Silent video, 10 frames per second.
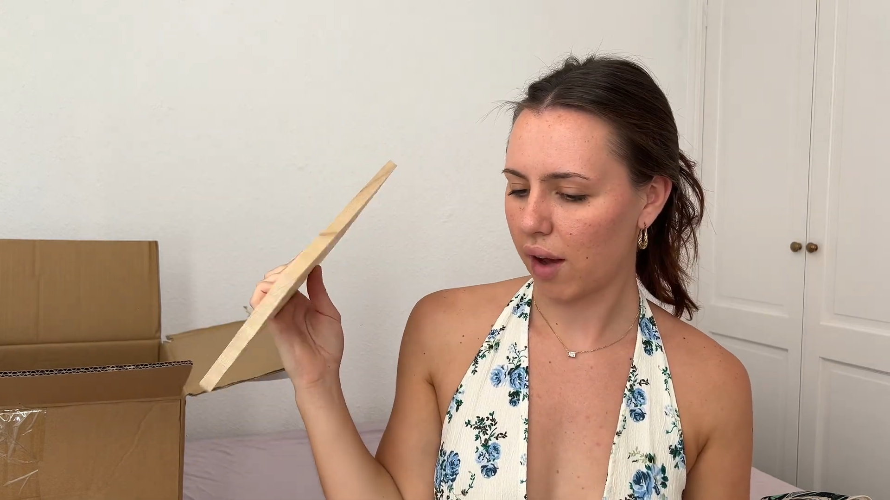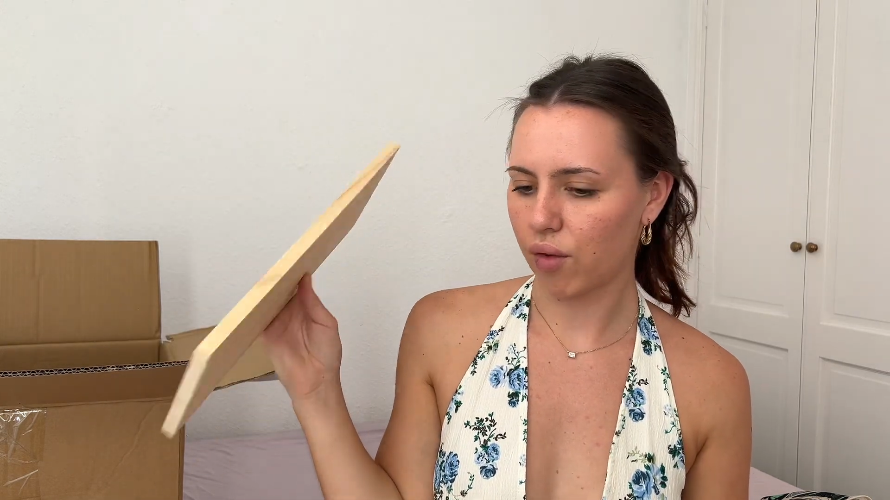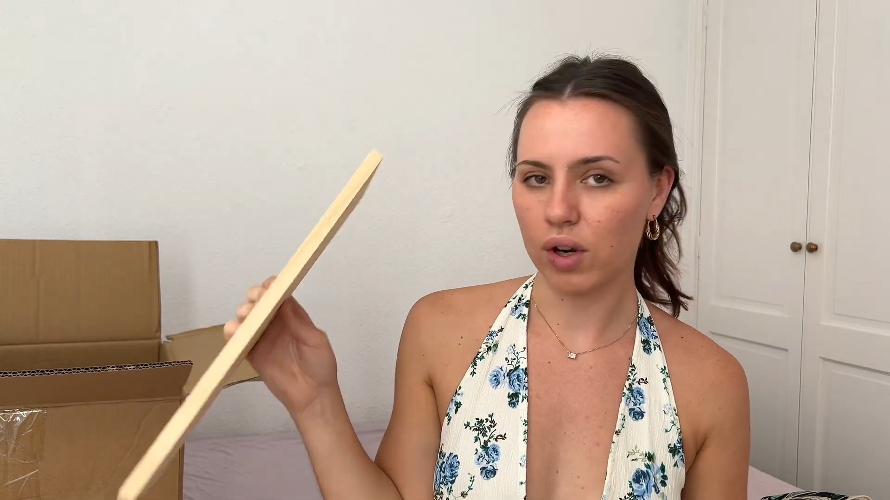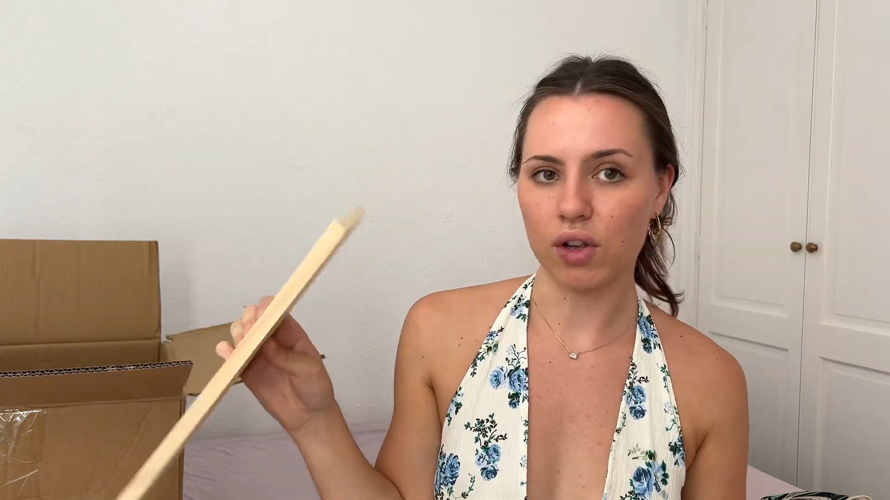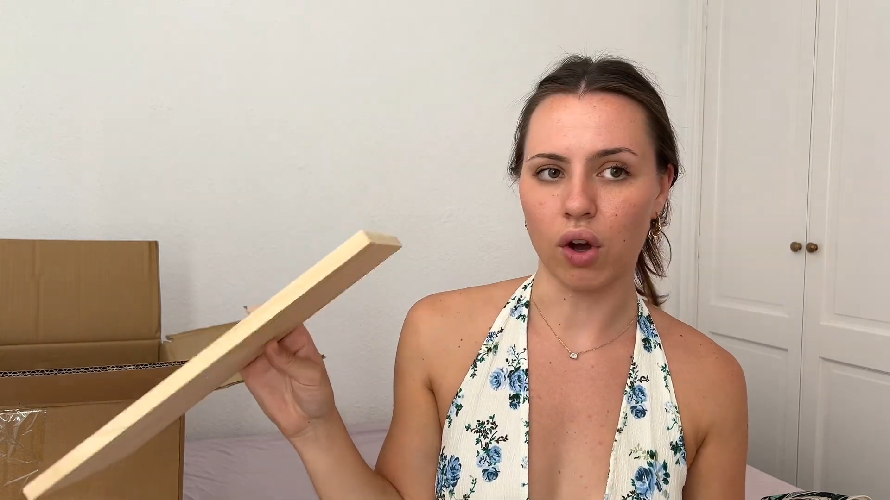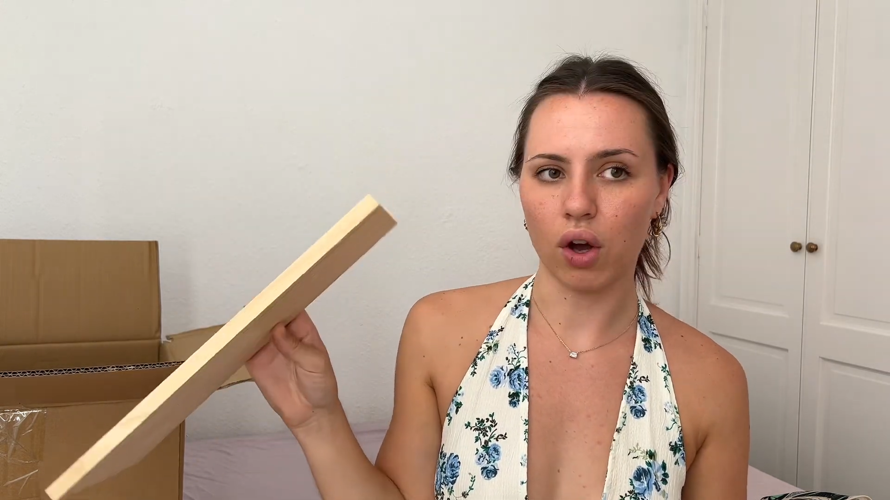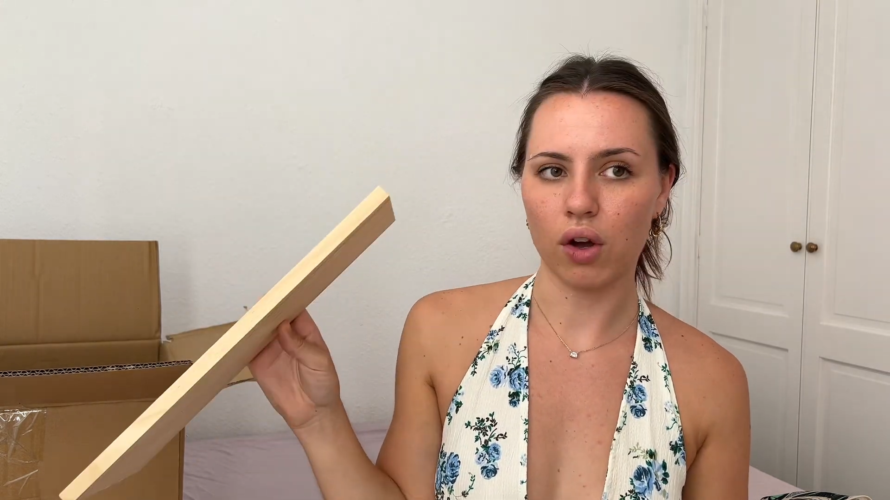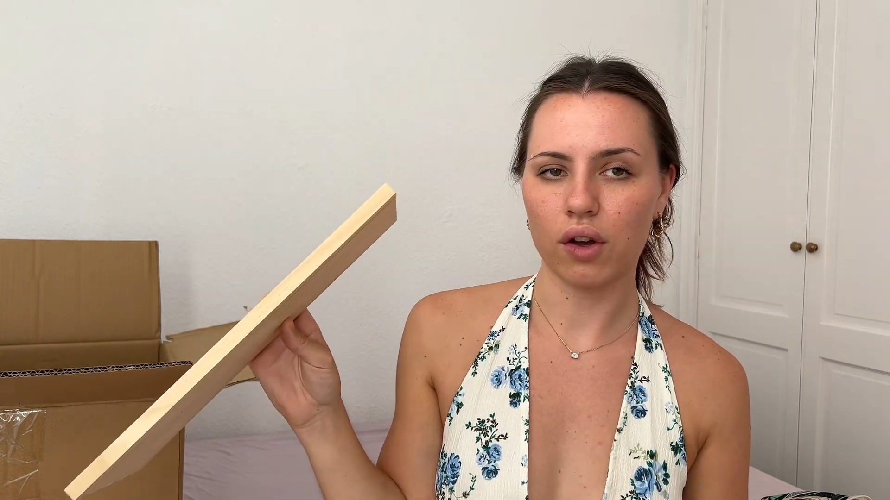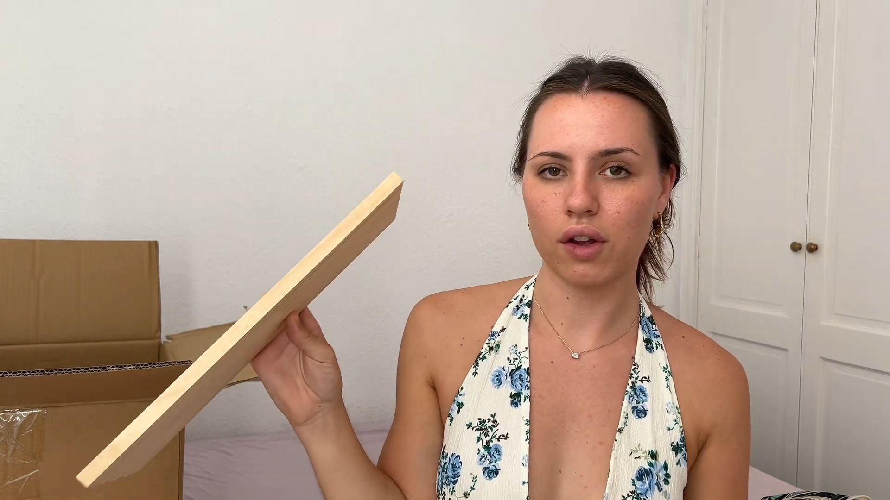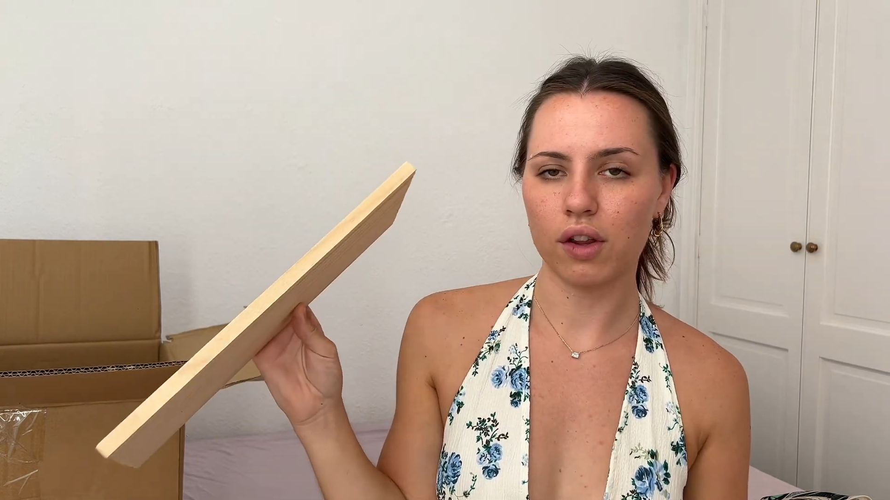already got
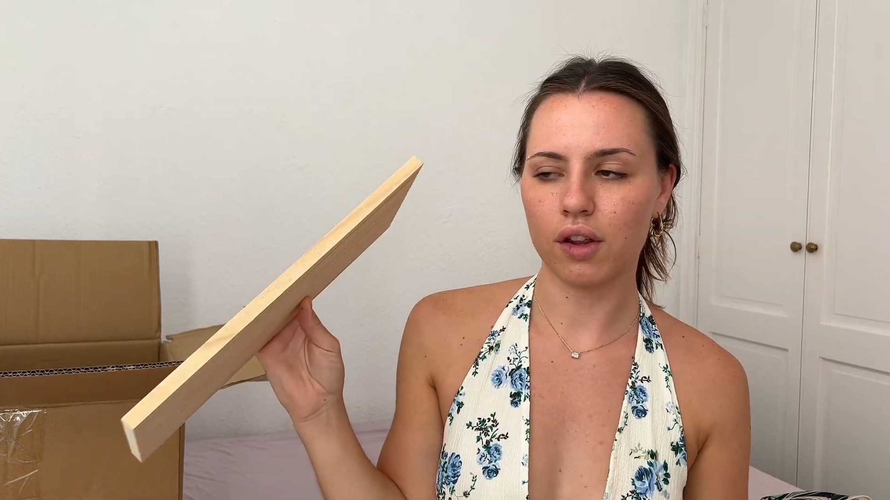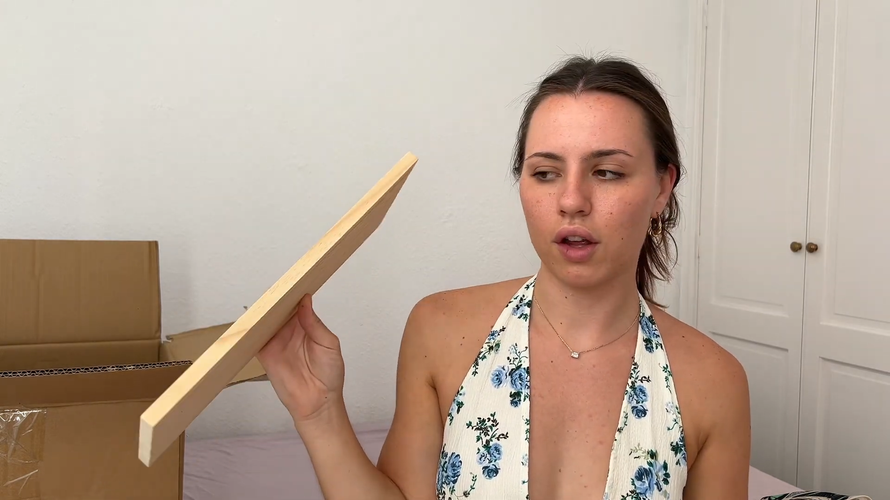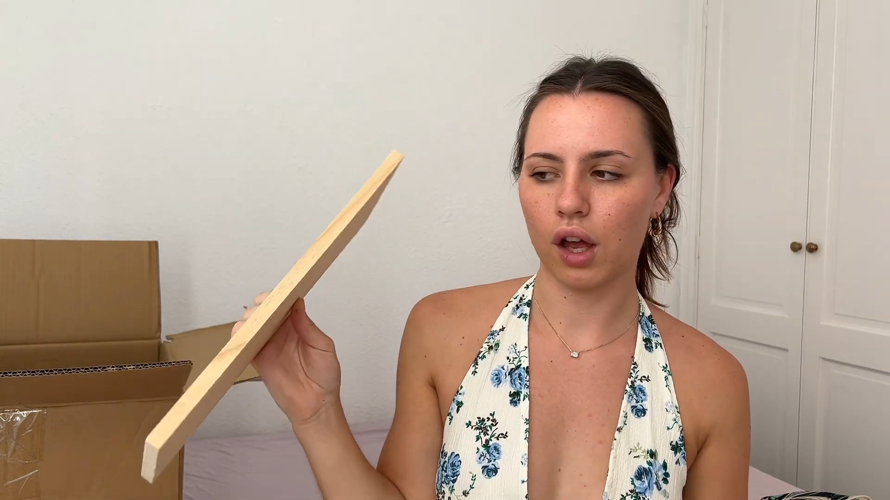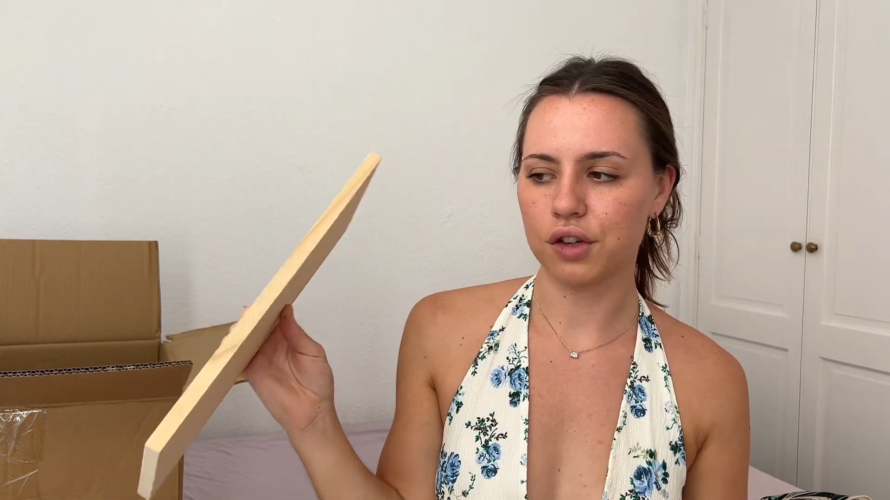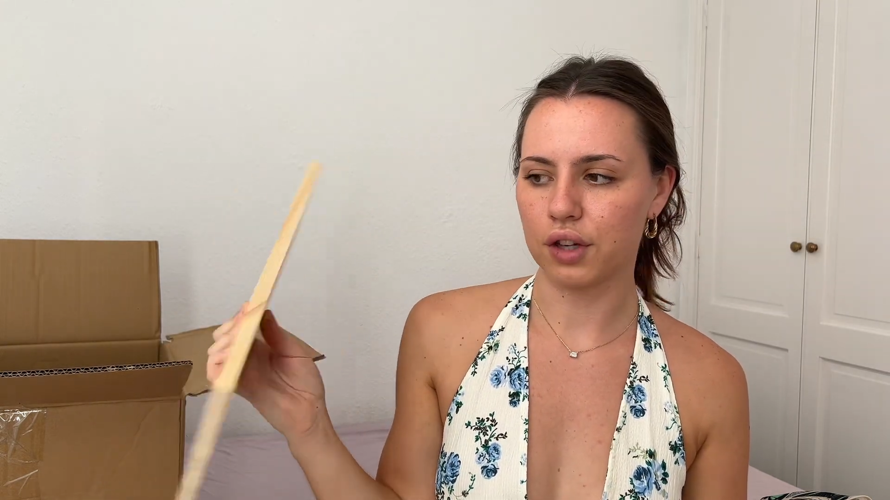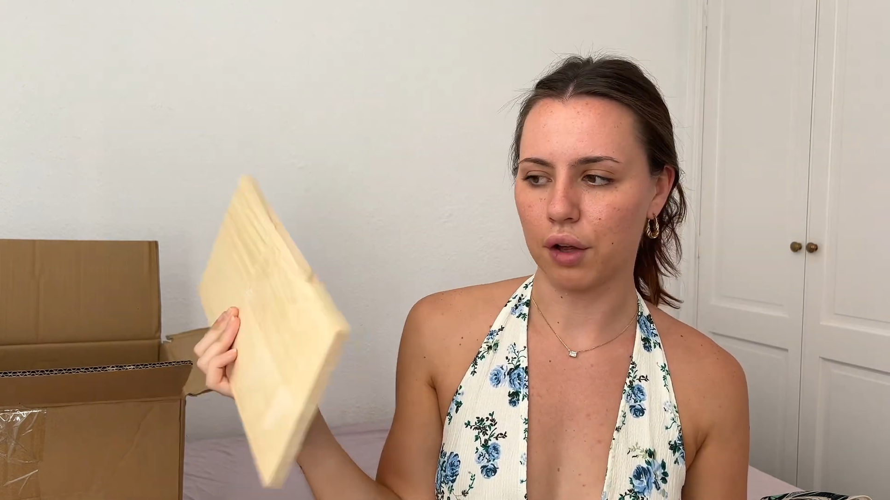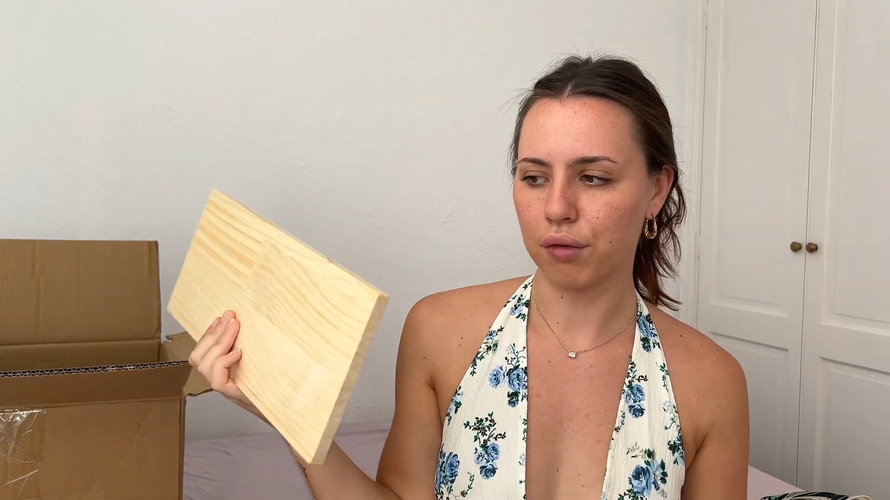a shelf.